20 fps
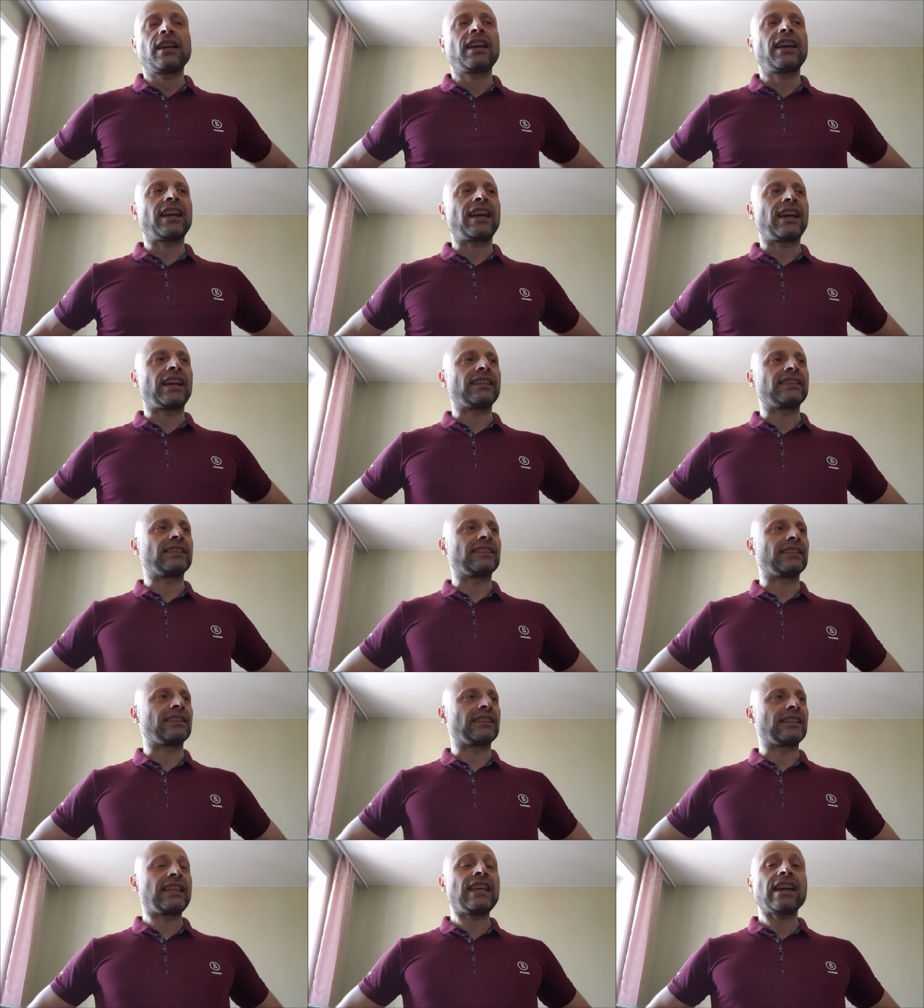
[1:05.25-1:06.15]

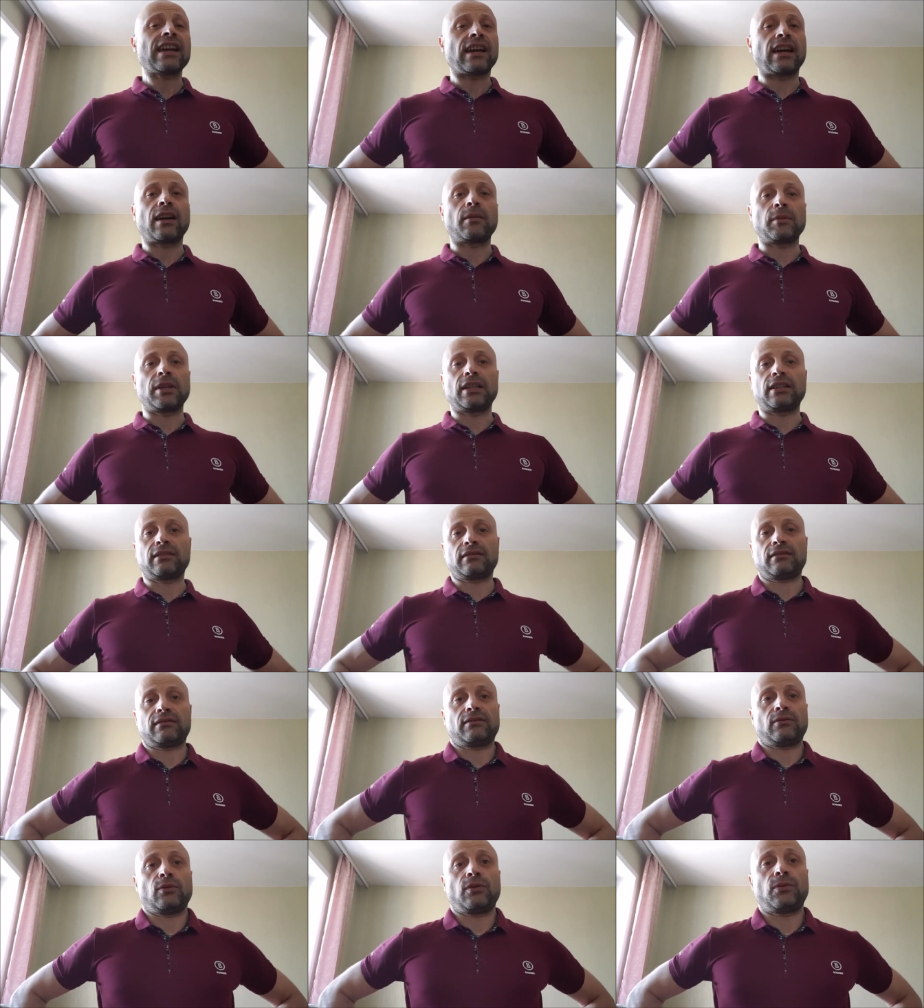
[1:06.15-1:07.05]
And yeah, I
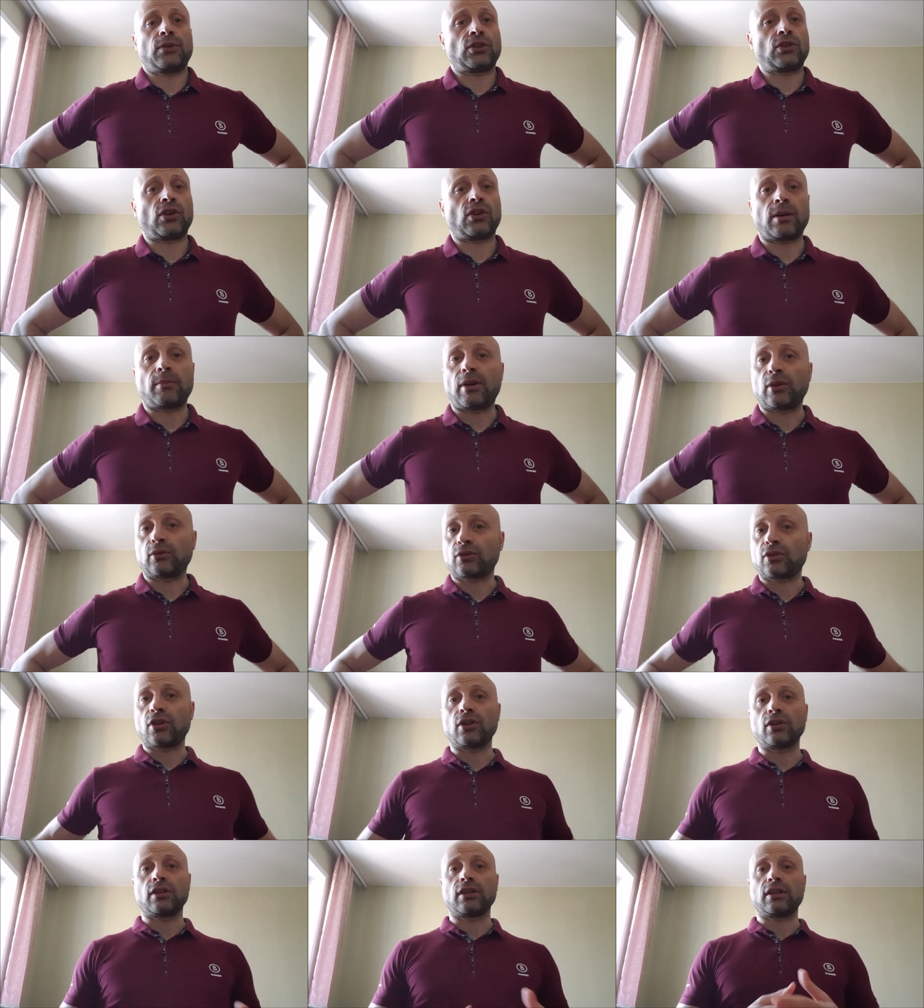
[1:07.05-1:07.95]
mean, if we talk about the
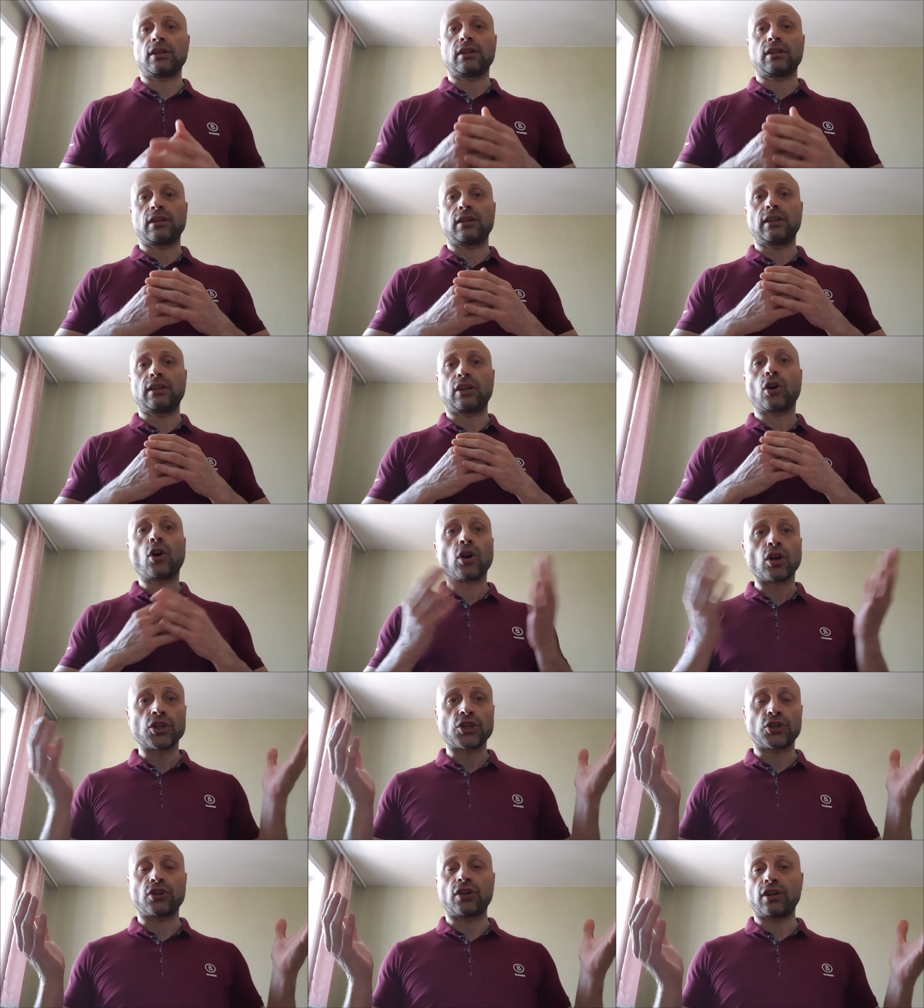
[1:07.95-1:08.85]

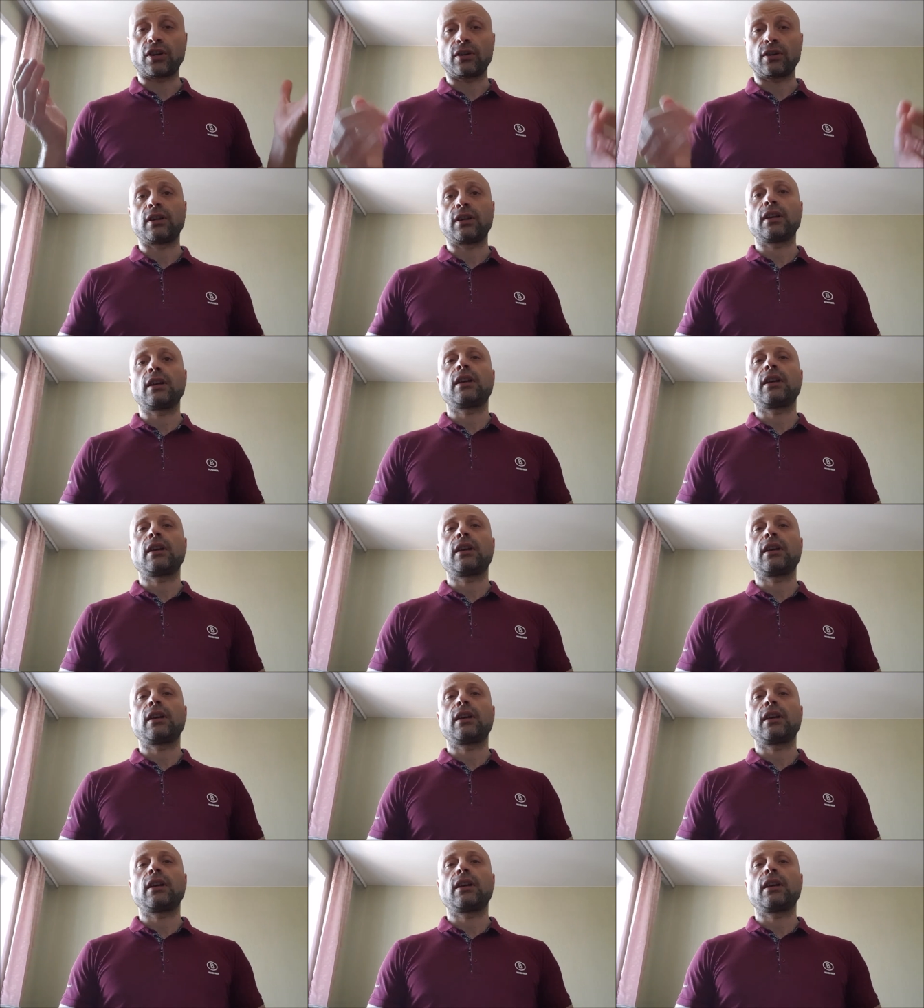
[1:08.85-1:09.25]
culture,